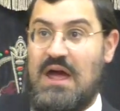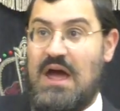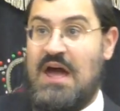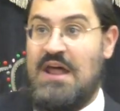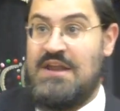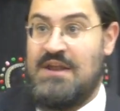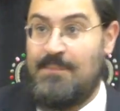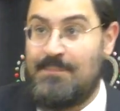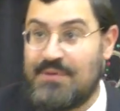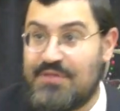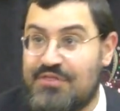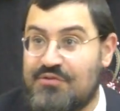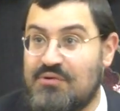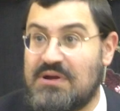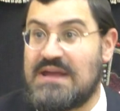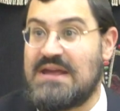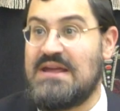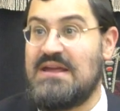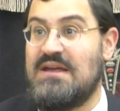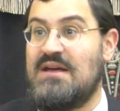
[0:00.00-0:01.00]
And number
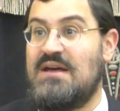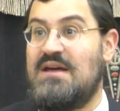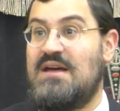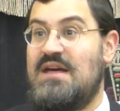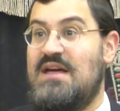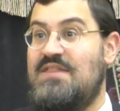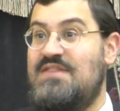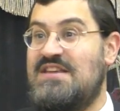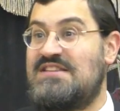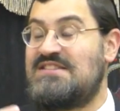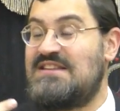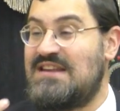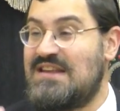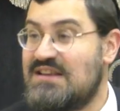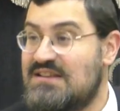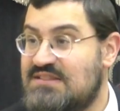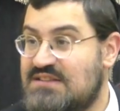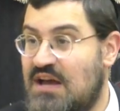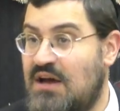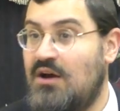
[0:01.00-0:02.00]
three, there's an
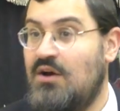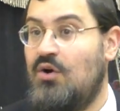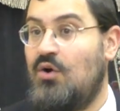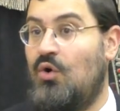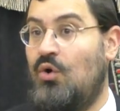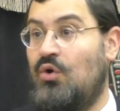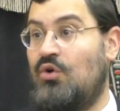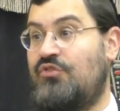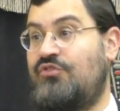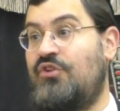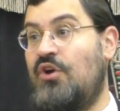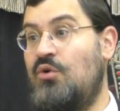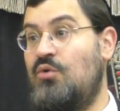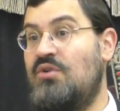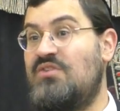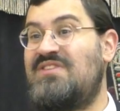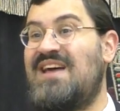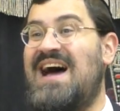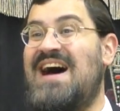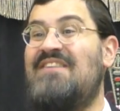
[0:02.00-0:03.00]
issa also
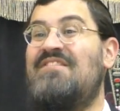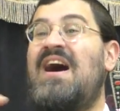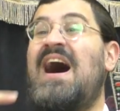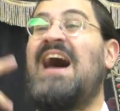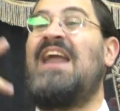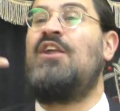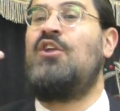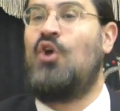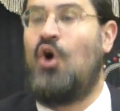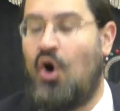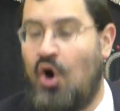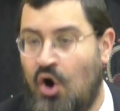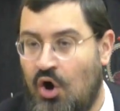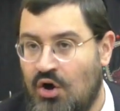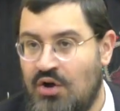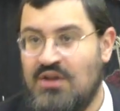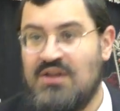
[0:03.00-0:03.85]
to have hanor,